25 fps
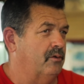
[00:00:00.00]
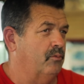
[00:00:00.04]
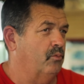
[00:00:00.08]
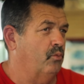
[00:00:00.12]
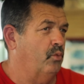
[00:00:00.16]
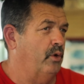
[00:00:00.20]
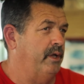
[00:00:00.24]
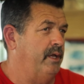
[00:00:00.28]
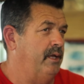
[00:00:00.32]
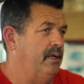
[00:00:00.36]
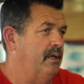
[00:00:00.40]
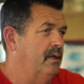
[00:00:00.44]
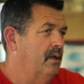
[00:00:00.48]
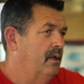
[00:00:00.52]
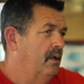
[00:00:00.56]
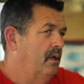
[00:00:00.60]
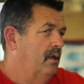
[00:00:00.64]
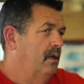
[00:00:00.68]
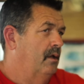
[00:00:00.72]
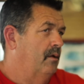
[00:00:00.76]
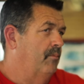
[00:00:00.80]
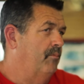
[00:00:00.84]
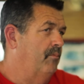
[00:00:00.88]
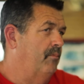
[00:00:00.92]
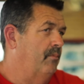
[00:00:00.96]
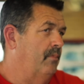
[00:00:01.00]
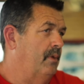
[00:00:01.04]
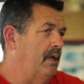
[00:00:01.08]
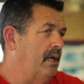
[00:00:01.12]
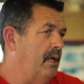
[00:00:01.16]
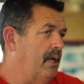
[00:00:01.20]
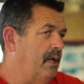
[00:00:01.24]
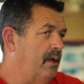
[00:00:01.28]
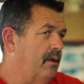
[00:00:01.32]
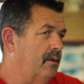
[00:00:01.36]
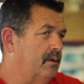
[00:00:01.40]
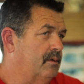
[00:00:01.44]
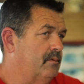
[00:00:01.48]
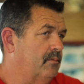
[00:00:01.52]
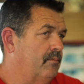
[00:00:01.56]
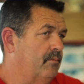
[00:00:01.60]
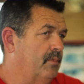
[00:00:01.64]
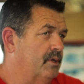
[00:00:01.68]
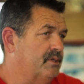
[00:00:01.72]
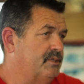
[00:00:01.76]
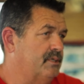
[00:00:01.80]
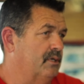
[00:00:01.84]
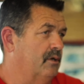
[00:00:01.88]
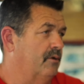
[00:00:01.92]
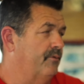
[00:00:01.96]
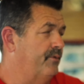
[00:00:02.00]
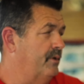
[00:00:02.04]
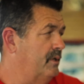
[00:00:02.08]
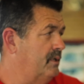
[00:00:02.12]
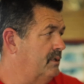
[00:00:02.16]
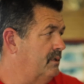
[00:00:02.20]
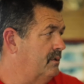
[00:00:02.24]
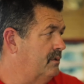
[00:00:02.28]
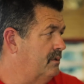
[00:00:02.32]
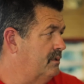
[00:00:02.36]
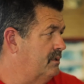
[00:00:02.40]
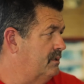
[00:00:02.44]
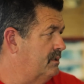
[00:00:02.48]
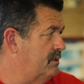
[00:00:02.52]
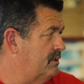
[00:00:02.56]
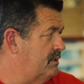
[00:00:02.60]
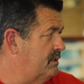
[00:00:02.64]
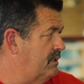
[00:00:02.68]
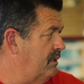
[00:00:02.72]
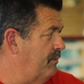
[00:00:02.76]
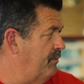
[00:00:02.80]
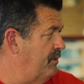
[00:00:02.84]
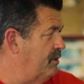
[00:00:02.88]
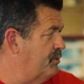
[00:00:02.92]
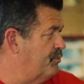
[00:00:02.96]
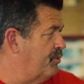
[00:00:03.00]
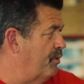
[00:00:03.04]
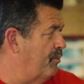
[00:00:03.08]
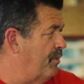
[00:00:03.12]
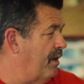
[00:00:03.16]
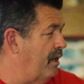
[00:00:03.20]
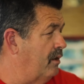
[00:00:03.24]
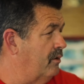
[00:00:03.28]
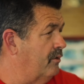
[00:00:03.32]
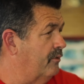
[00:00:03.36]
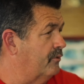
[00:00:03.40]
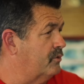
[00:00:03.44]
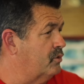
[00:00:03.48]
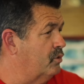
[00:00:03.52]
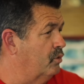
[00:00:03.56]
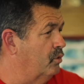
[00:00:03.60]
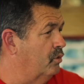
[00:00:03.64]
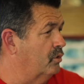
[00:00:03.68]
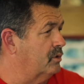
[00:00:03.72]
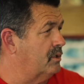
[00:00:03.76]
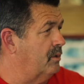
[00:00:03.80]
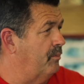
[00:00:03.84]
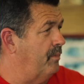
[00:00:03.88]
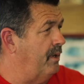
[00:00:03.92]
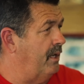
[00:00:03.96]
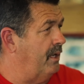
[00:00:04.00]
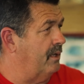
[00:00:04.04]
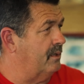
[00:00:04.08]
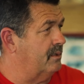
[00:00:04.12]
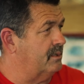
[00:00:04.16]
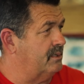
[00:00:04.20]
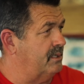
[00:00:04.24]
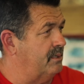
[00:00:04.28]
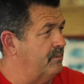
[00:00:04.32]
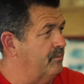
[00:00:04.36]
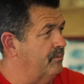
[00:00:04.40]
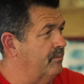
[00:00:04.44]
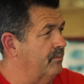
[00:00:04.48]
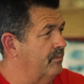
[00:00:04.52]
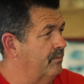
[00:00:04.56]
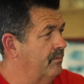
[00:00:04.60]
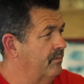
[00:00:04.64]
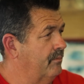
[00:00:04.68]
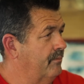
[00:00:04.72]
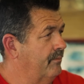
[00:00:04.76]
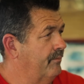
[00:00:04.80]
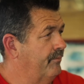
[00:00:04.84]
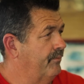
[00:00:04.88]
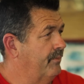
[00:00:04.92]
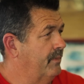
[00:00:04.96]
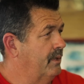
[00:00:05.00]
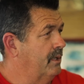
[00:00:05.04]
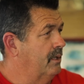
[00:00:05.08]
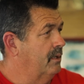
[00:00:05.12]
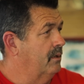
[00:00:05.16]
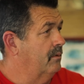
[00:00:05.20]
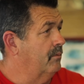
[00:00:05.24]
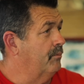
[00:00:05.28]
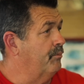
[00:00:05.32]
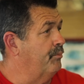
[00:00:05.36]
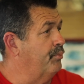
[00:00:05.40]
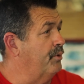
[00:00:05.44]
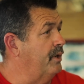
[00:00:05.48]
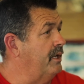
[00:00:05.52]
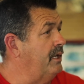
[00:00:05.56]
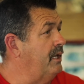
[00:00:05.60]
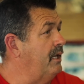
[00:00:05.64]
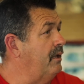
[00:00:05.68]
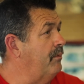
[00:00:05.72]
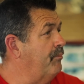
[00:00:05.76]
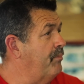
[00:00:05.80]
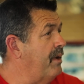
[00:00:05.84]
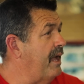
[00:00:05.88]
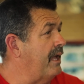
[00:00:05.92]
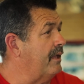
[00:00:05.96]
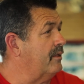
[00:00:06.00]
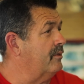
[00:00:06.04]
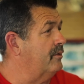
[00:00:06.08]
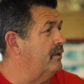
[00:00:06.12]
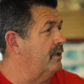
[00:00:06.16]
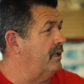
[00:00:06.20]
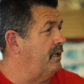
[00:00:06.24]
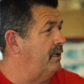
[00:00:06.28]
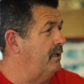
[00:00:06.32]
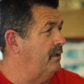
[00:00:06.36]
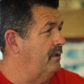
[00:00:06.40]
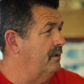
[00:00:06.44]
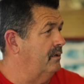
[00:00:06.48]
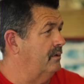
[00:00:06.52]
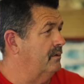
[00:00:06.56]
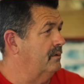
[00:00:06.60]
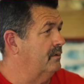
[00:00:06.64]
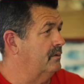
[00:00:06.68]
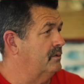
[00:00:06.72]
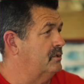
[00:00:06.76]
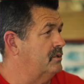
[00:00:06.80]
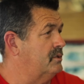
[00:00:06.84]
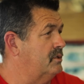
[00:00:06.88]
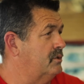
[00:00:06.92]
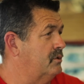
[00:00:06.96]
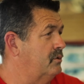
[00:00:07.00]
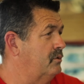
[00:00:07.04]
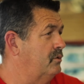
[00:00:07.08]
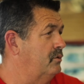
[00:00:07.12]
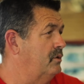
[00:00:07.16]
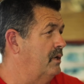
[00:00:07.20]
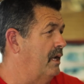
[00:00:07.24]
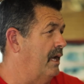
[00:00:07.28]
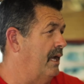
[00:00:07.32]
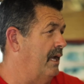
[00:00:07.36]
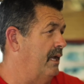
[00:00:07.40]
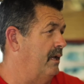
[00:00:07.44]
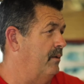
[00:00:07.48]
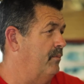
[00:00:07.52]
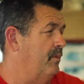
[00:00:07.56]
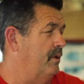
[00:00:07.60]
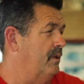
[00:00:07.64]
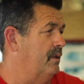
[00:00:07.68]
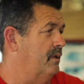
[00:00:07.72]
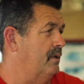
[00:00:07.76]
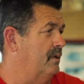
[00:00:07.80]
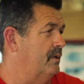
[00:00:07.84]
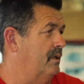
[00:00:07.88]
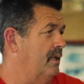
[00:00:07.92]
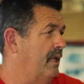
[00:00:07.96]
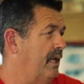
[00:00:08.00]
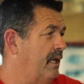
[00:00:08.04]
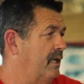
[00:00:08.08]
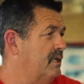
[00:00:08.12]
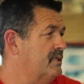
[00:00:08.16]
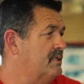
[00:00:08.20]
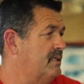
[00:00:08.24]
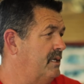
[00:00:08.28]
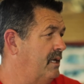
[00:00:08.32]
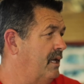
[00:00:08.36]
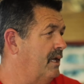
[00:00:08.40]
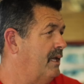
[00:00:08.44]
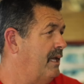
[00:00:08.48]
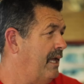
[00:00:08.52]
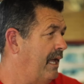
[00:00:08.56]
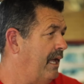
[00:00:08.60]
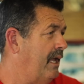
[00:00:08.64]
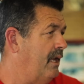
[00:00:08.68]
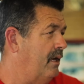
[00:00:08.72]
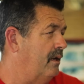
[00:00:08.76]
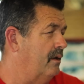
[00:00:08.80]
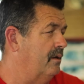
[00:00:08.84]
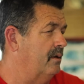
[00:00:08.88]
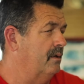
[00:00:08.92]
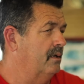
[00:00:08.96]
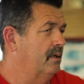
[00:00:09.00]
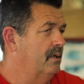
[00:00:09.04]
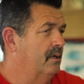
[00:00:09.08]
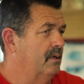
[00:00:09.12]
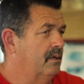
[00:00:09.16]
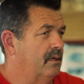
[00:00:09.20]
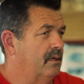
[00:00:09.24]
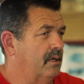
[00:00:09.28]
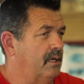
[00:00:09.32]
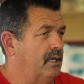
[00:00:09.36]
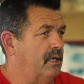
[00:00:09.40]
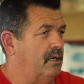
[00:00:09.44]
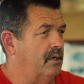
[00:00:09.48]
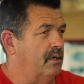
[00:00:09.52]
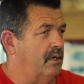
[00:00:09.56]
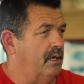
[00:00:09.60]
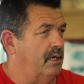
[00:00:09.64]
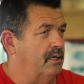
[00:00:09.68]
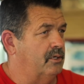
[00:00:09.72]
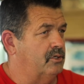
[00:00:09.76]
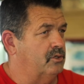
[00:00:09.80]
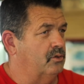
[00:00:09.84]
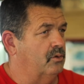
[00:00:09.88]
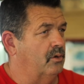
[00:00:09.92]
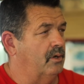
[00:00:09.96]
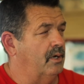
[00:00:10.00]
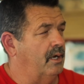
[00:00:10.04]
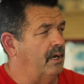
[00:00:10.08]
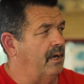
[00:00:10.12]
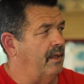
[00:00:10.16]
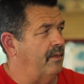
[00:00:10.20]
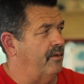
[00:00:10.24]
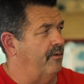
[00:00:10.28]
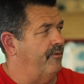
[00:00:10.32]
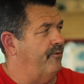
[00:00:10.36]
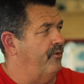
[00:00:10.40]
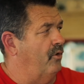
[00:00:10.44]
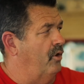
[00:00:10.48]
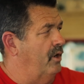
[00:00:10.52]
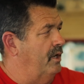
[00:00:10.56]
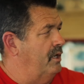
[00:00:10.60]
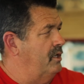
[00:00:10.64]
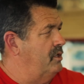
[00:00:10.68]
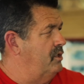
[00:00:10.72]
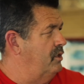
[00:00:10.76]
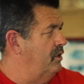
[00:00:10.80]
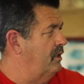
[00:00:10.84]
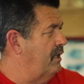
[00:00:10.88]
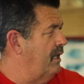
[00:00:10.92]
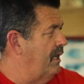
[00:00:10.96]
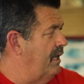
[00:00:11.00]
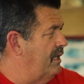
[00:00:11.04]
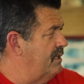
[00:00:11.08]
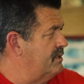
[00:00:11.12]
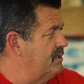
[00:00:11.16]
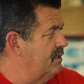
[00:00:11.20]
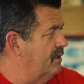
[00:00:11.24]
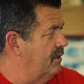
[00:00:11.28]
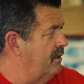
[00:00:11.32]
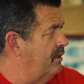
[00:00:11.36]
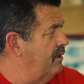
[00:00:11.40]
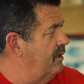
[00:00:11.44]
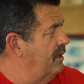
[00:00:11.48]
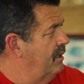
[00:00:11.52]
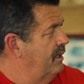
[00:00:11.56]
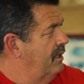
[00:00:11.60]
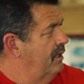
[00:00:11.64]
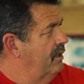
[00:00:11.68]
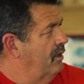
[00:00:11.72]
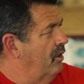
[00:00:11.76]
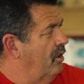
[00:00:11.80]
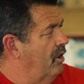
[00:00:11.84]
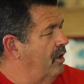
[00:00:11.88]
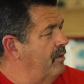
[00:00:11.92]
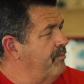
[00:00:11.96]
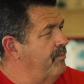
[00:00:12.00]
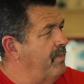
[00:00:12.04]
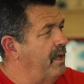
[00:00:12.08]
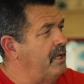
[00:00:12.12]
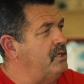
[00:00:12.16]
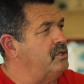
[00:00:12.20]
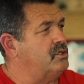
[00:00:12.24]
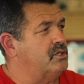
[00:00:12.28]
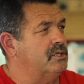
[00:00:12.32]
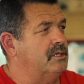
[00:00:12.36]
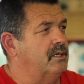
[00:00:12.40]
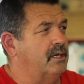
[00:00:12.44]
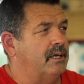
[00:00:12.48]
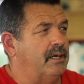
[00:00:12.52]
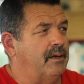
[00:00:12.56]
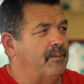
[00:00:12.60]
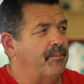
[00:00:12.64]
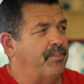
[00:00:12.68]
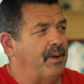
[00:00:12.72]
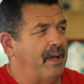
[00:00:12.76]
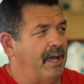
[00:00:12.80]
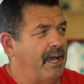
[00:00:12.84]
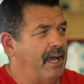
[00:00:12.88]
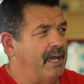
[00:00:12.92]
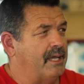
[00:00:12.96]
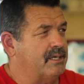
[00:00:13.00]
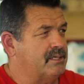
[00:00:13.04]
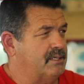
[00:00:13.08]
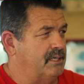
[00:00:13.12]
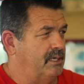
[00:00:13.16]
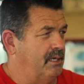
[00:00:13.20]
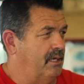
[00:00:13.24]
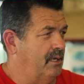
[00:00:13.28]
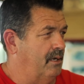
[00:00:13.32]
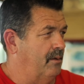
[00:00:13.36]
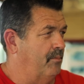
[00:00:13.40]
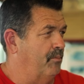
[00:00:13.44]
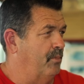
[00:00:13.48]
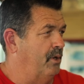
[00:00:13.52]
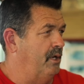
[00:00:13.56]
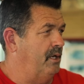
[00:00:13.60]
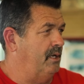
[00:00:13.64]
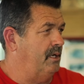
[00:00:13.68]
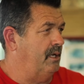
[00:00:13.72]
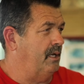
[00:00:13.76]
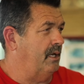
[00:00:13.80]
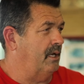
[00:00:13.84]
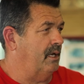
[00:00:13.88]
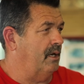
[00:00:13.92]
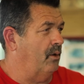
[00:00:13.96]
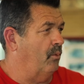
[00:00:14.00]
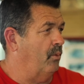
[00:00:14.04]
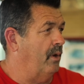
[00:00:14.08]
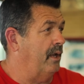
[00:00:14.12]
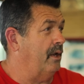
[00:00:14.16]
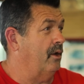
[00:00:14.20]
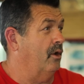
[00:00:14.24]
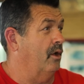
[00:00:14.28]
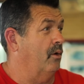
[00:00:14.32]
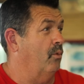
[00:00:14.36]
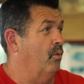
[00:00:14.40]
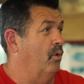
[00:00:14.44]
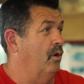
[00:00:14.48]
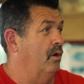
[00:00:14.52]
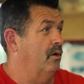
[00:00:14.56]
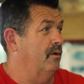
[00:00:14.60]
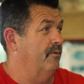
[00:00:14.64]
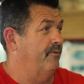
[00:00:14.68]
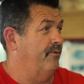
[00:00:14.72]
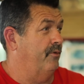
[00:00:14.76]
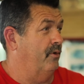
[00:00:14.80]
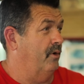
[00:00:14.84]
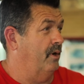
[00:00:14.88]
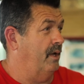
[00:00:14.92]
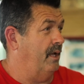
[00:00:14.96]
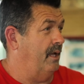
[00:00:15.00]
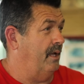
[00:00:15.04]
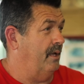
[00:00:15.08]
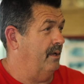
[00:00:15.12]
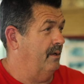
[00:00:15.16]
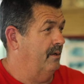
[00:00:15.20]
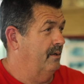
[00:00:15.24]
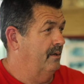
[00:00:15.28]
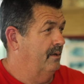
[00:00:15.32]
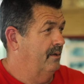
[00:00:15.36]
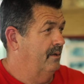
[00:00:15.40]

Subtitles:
And we, myself and Timmy's promoter, have talked about Tim bringing back the Tszyu name and the legacy again and doing another fight in Newcastle. And I mentioned it in passing at a meeting and it went like wildfire.